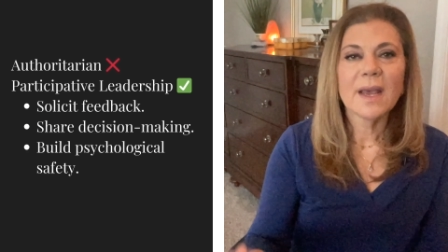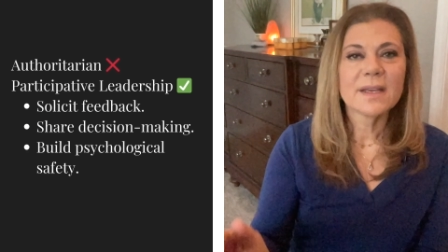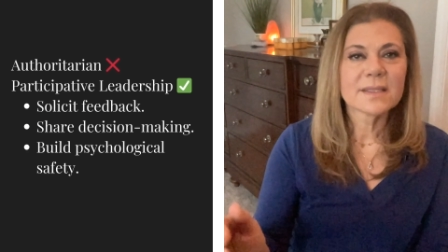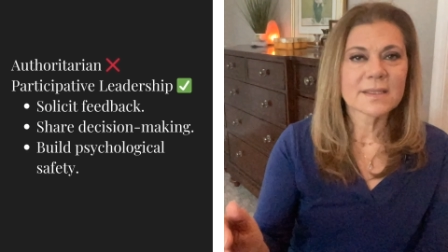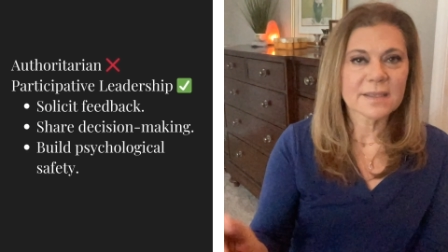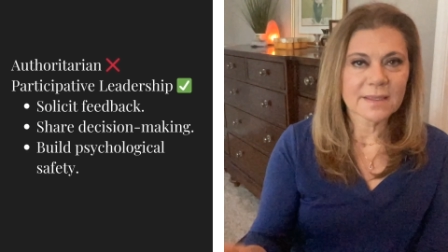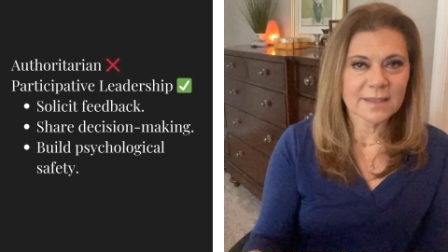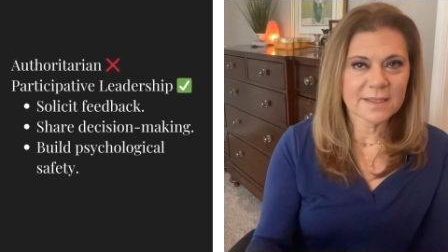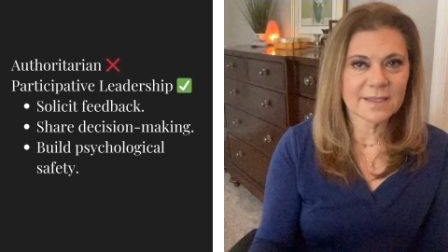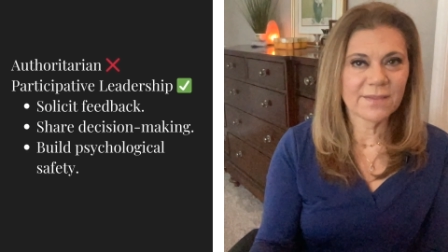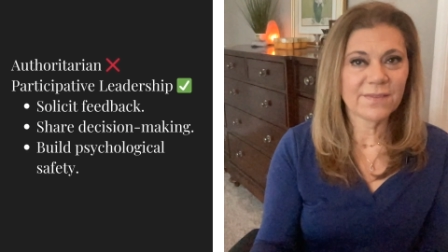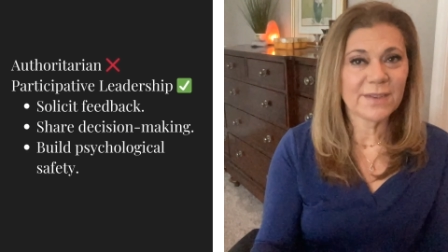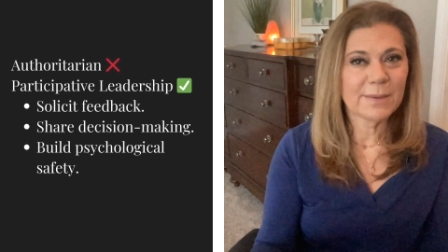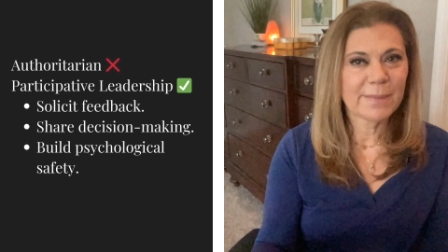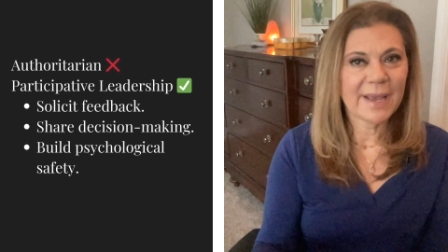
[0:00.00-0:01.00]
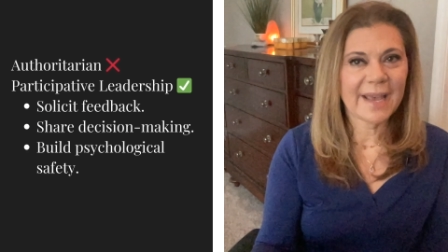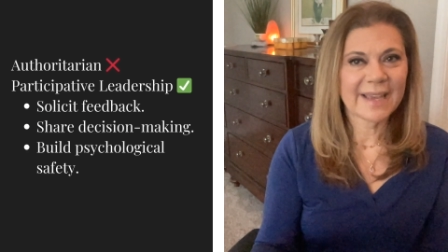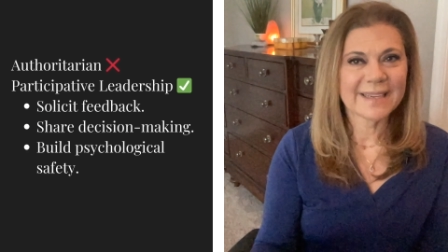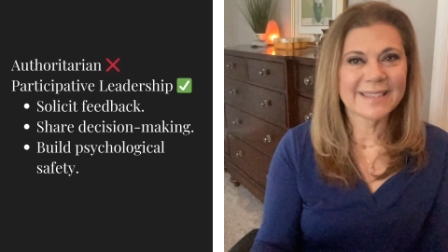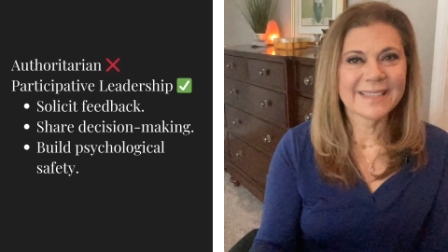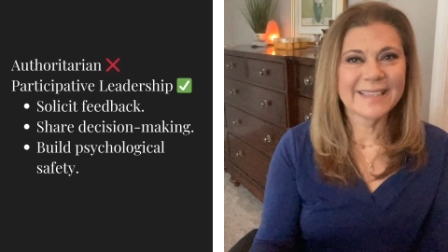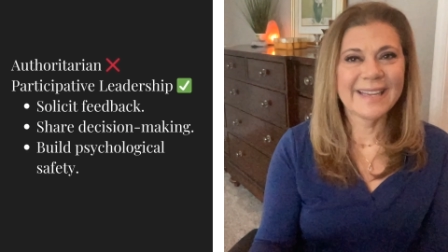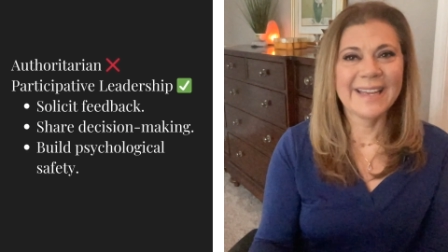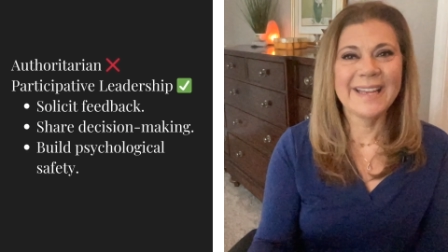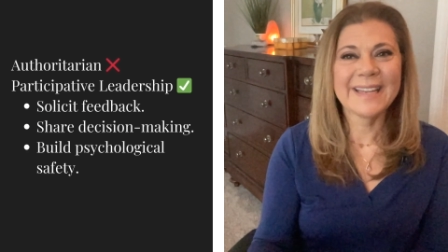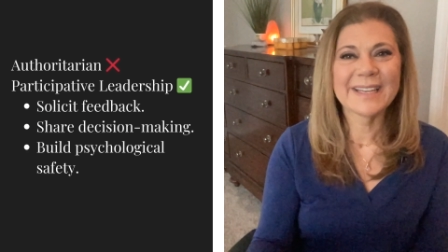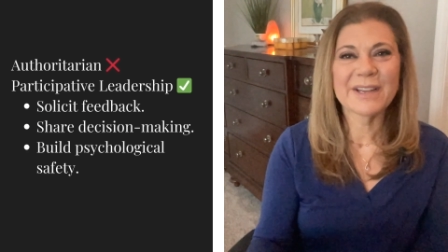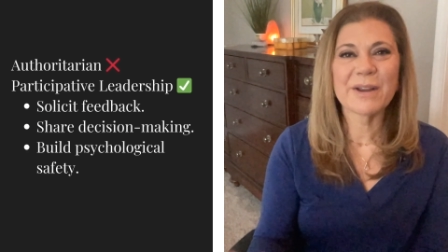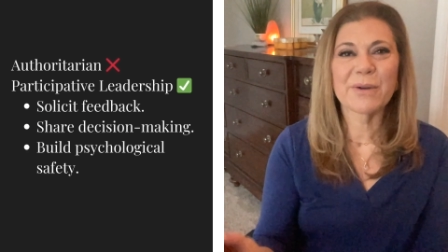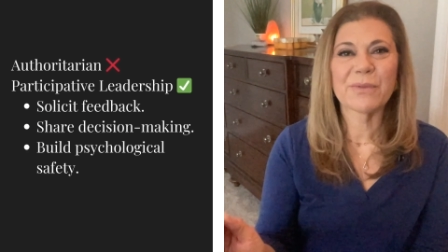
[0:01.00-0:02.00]
Solicit feedback.
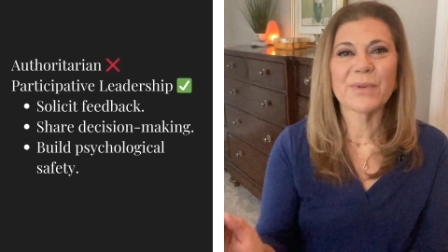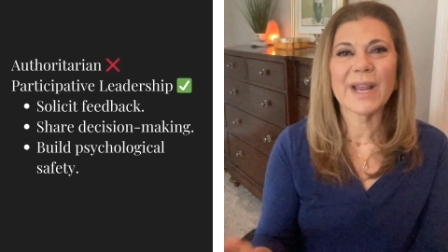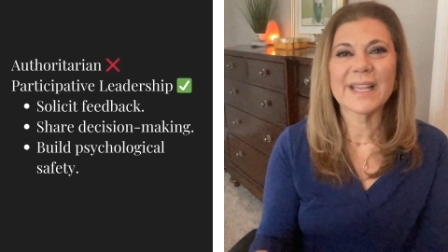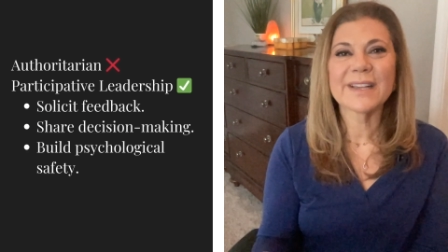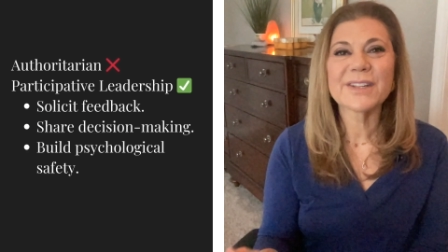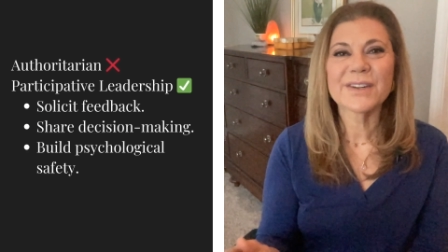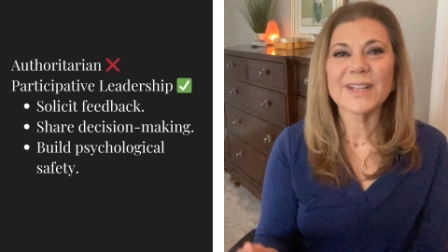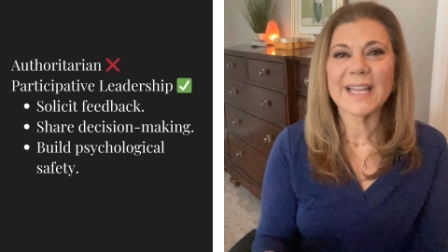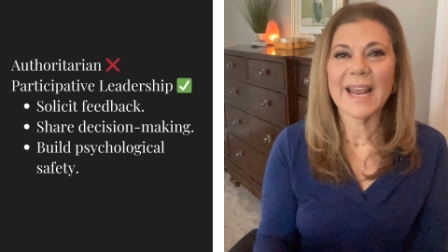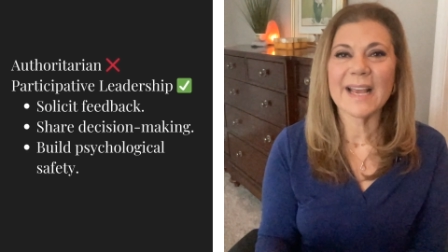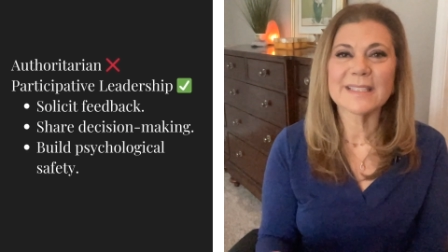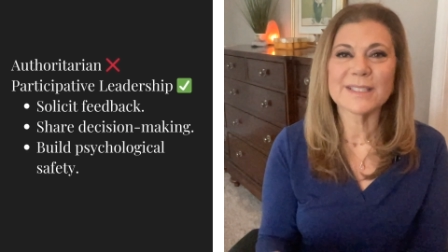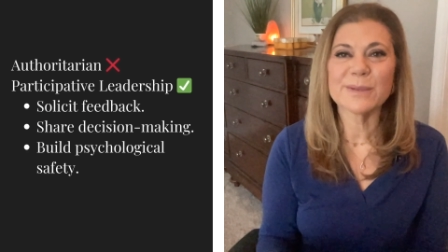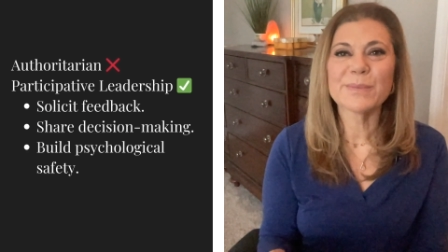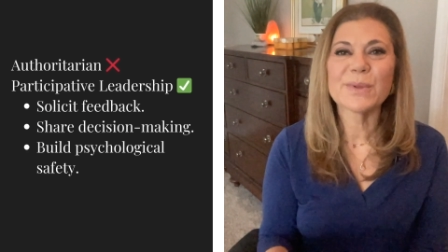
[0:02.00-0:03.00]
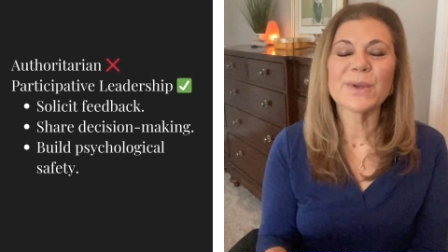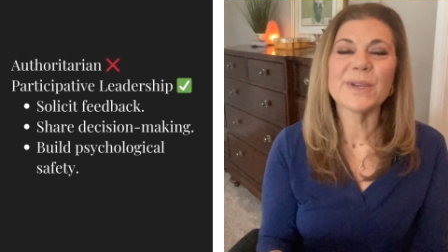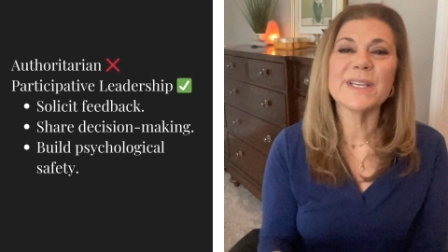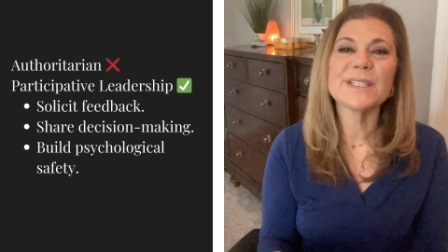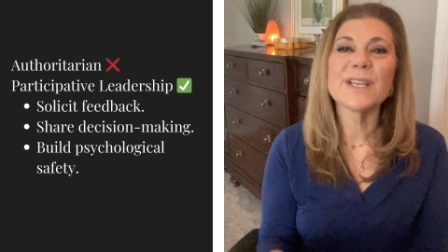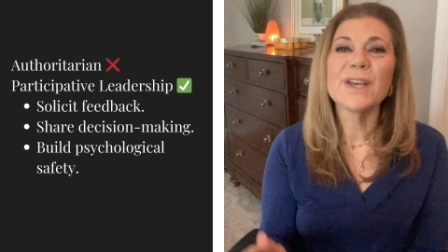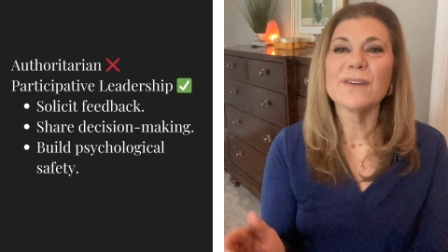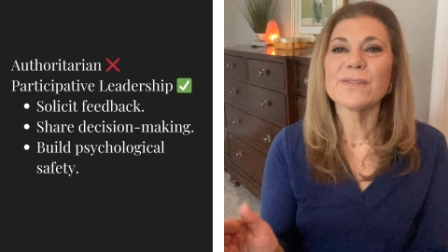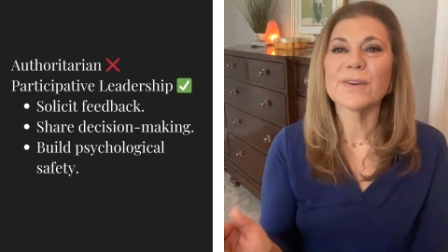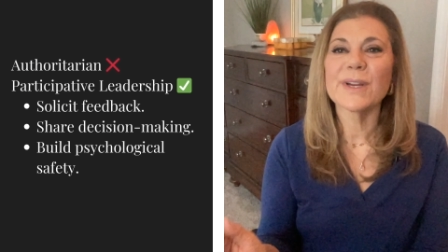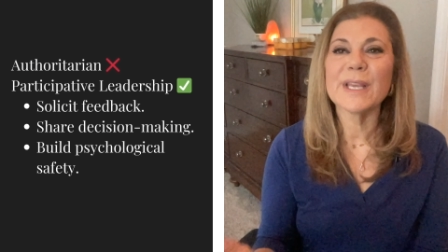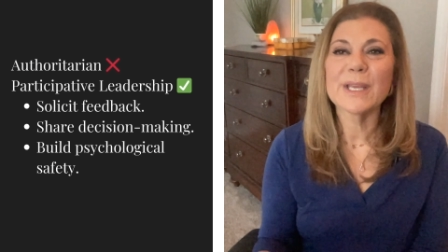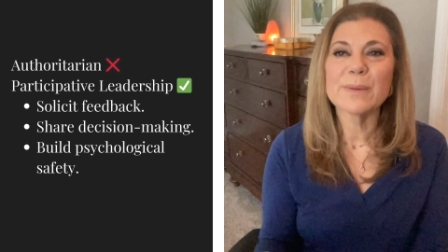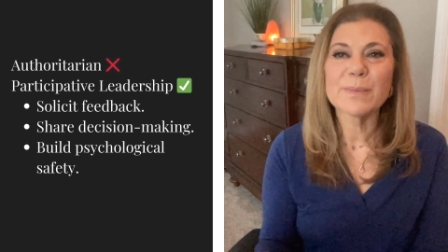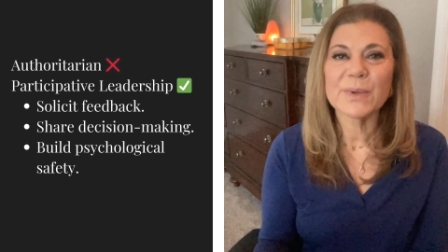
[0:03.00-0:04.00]
Regularly ask employees for
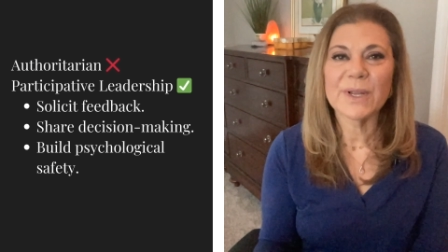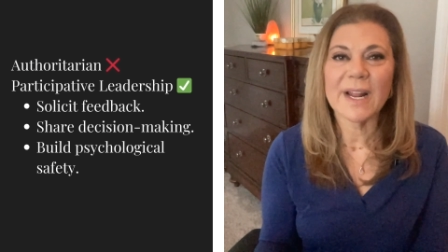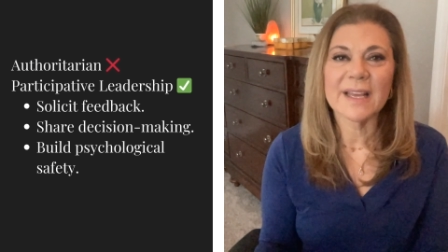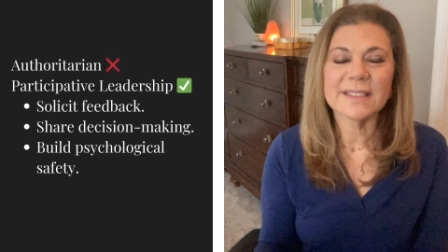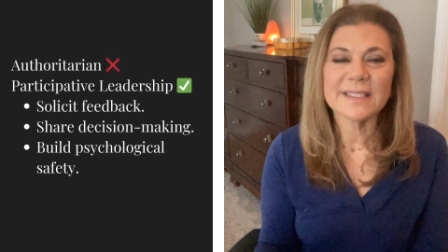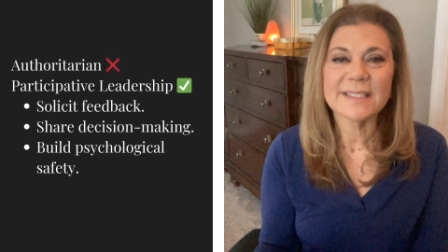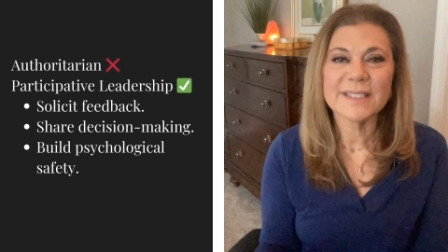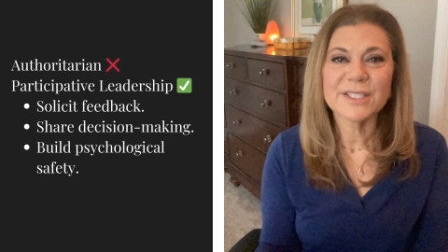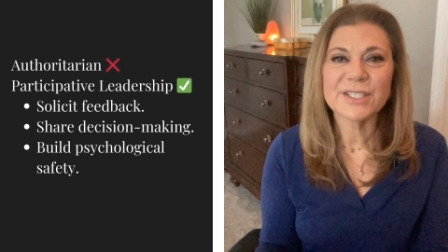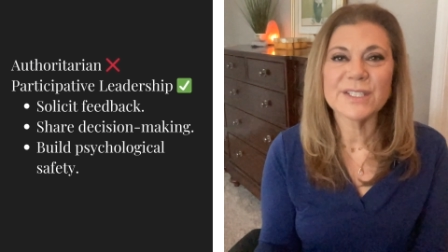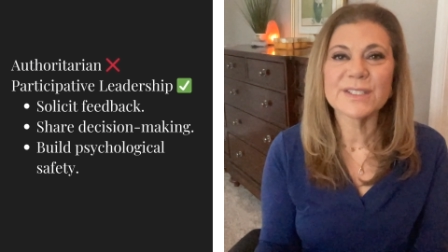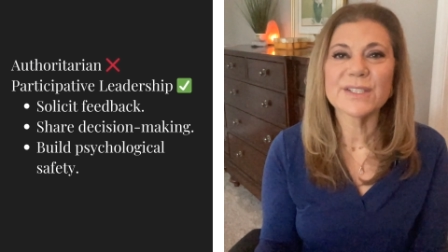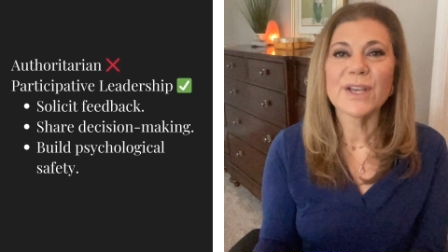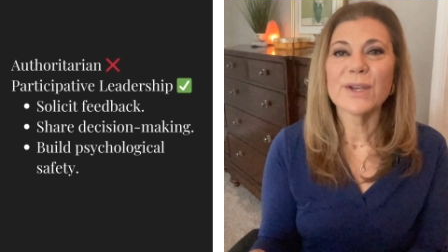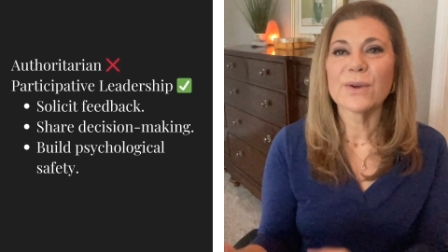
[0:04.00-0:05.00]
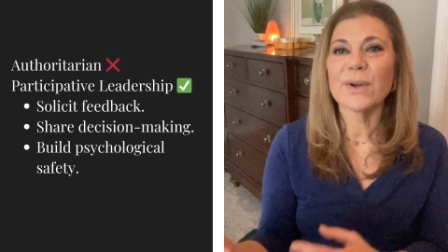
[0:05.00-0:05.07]
input on decisions,